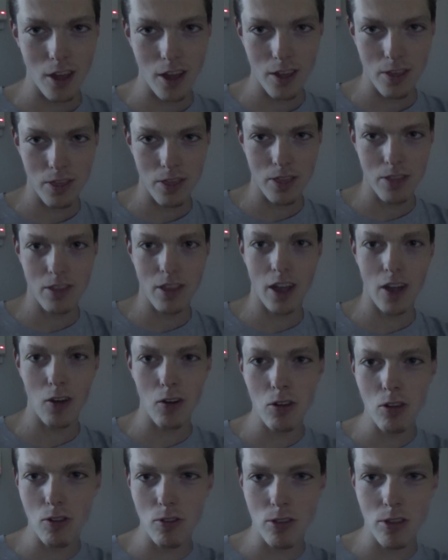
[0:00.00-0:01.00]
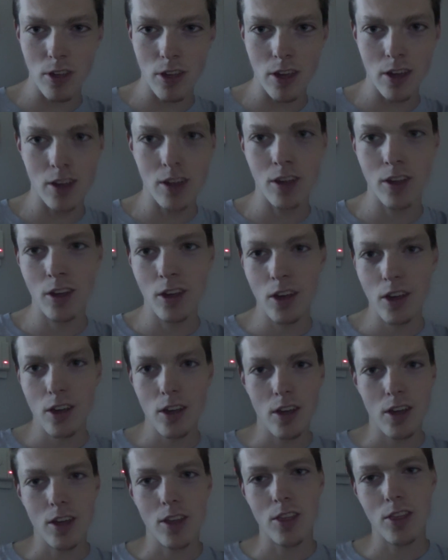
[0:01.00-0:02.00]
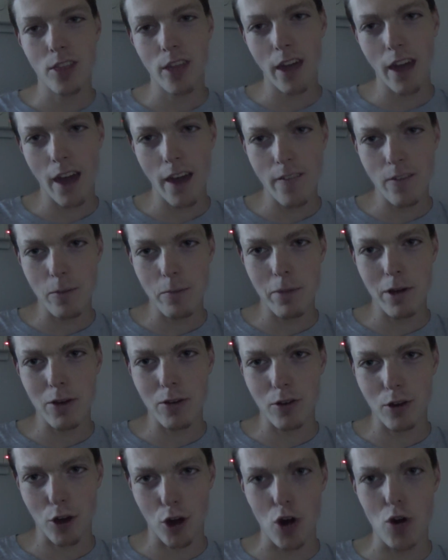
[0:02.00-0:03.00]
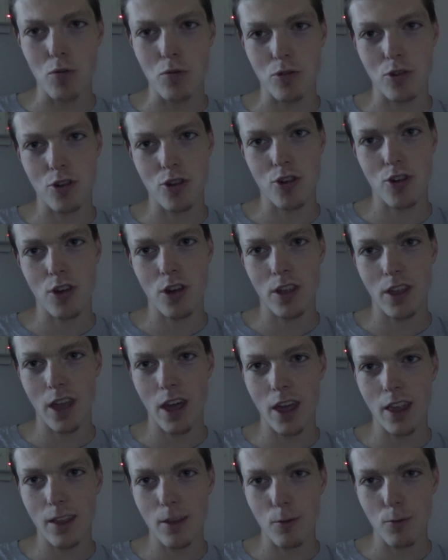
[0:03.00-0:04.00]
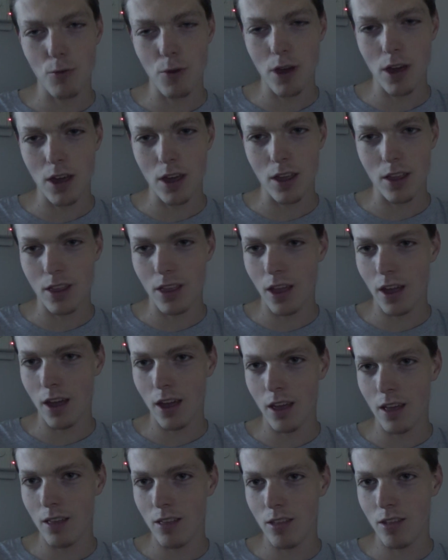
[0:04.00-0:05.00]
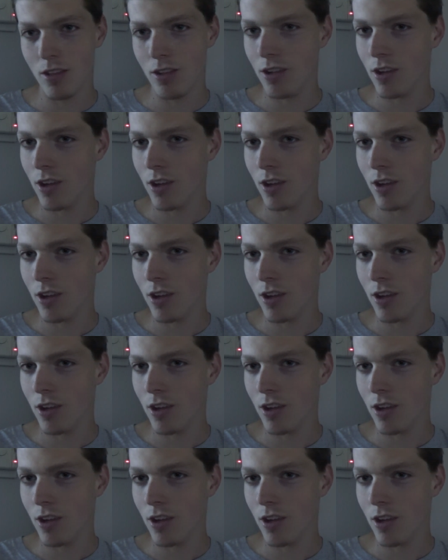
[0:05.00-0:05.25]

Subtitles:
And I also think they have the better coach in Andy Reid, and